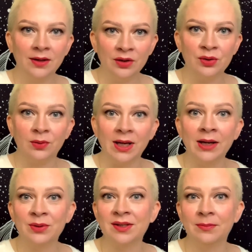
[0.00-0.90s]
to
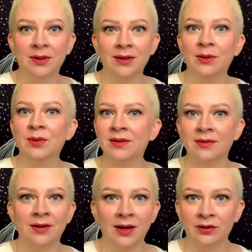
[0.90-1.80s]
align with something that was
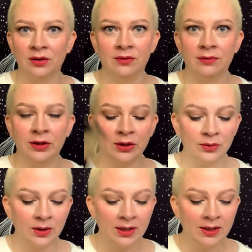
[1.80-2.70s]
not good for
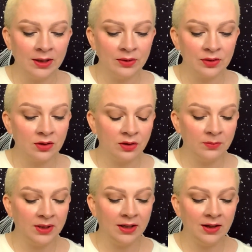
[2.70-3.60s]
you. Now, this could
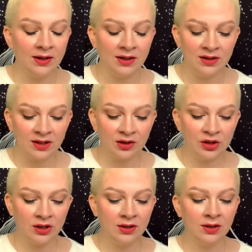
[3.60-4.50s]
be an
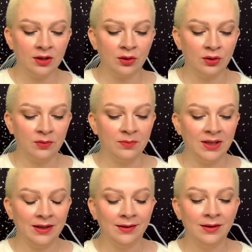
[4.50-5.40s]
addiction. It could
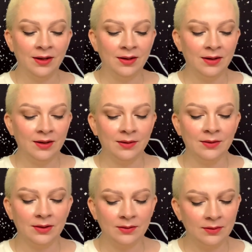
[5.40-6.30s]
be,
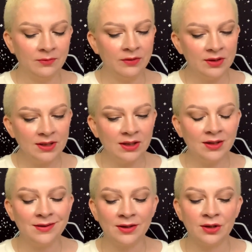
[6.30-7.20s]
it feels like an
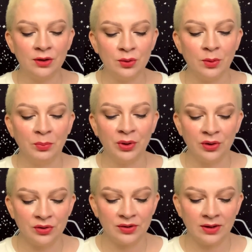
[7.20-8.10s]
addiction to a
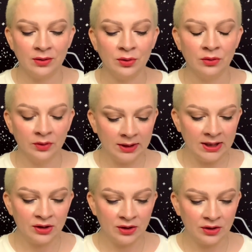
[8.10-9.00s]
person or a
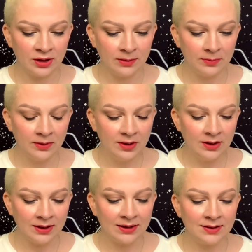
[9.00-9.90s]
relationship.
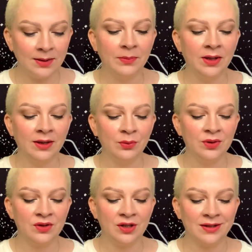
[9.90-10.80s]
Like something that
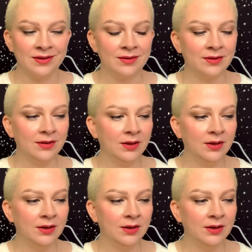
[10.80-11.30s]
was just